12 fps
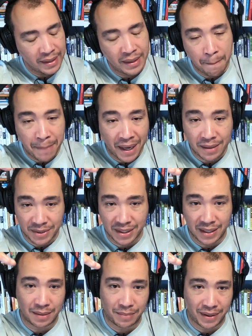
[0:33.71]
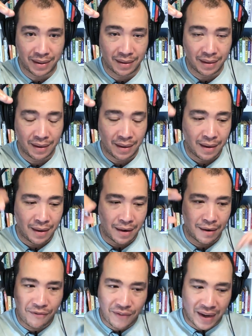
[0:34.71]
and the bottom slice of bread
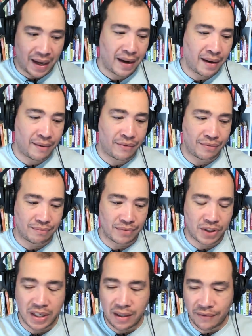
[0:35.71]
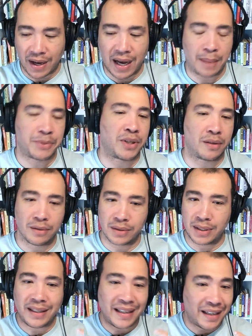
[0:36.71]
are five chief
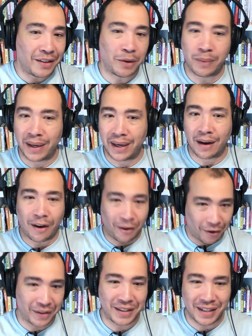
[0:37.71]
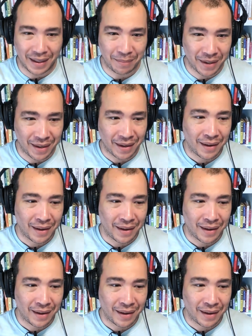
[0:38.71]
obstacles that get in the way all the time.